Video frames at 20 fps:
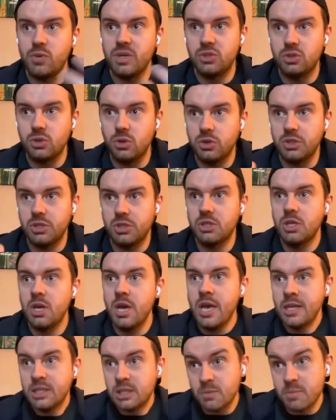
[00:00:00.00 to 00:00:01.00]
of resources
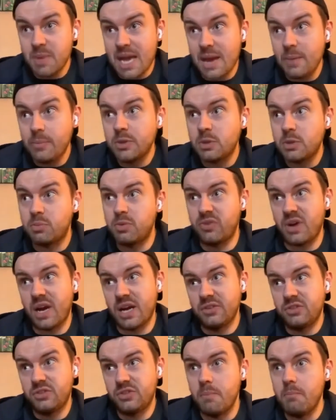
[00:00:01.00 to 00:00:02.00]
to be able to
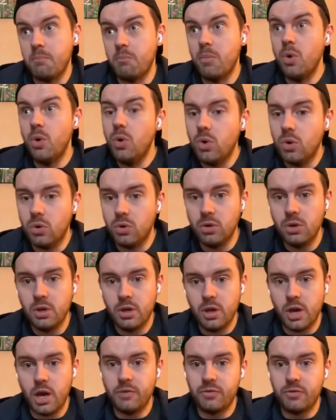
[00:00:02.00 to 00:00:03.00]
provide some more
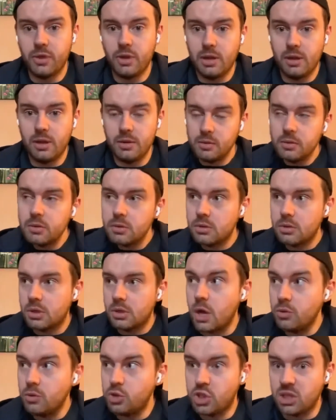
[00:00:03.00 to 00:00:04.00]
of the
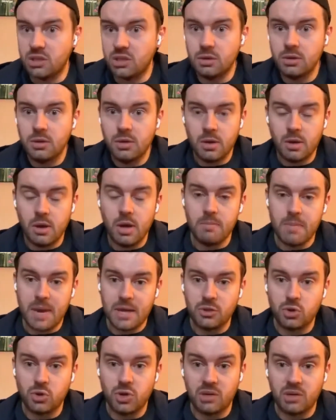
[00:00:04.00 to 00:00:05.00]
coaching and
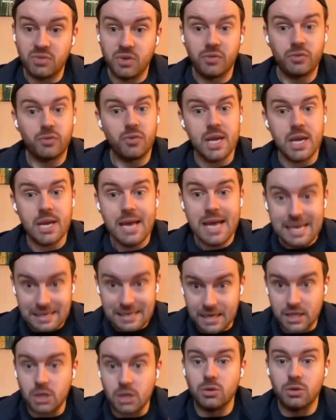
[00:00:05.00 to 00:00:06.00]
mentoring for free,
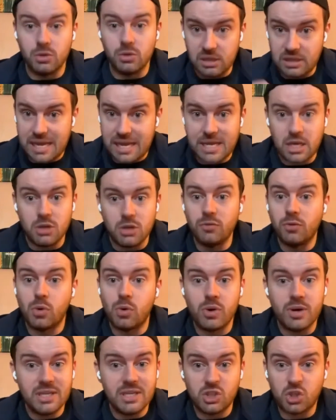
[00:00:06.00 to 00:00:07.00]
like you've
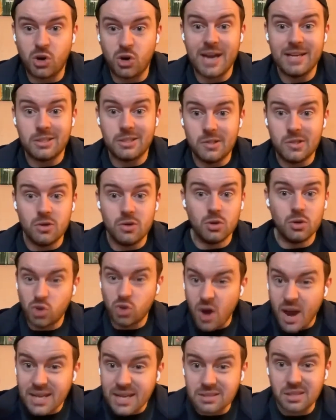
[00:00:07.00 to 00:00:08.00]
already tried to do. You're
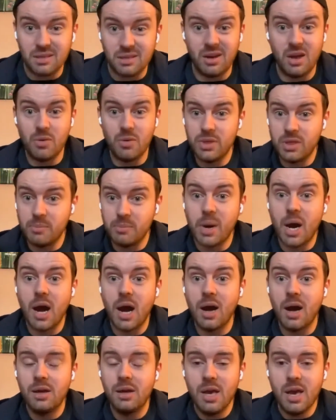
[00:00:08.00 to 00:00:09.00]
trying to lower the
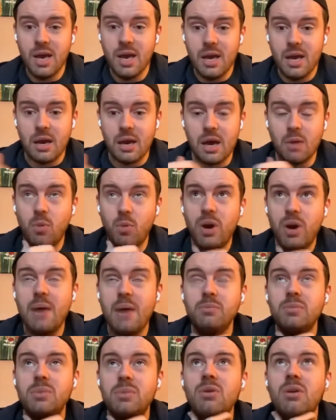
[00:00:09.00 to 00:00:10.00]
bar. And what
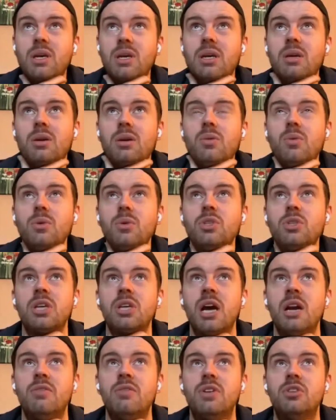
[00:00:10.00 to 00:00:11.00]
I'm doing, which is
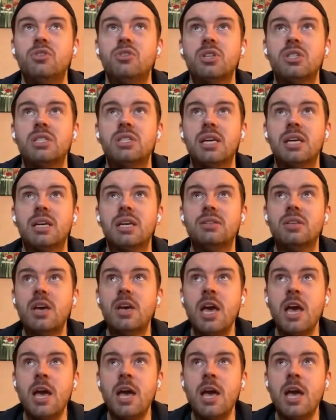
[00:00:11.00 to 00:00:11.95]
kind of interesting, is